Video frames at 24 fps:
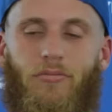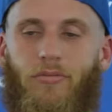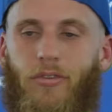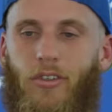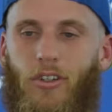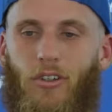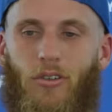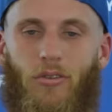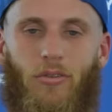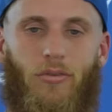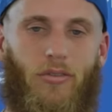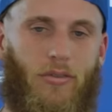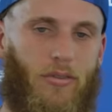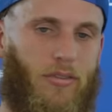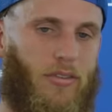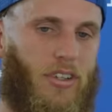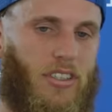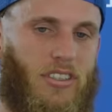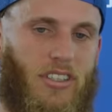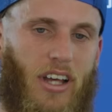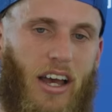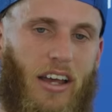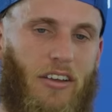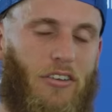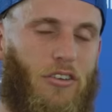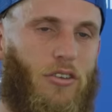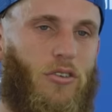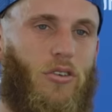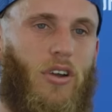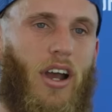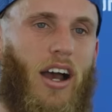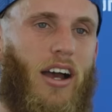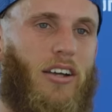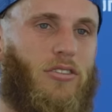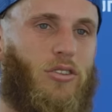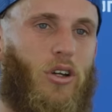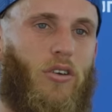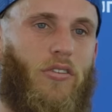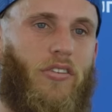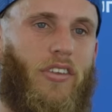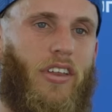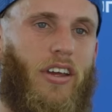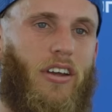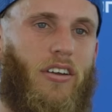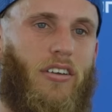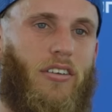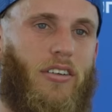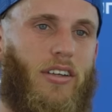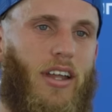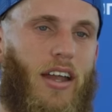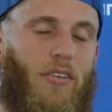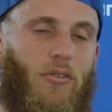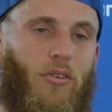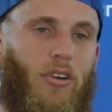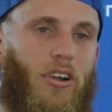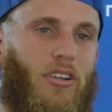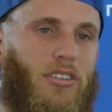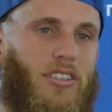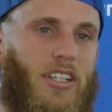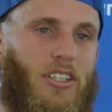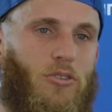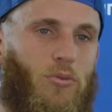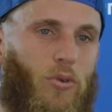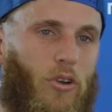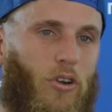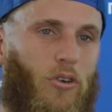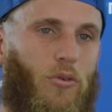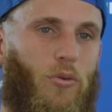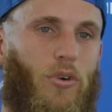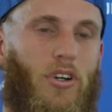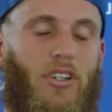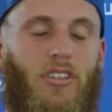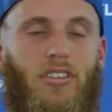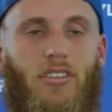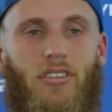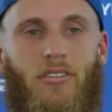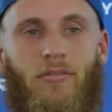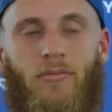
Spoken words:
you know, assign two guys over there and everyone else has one-on-ones.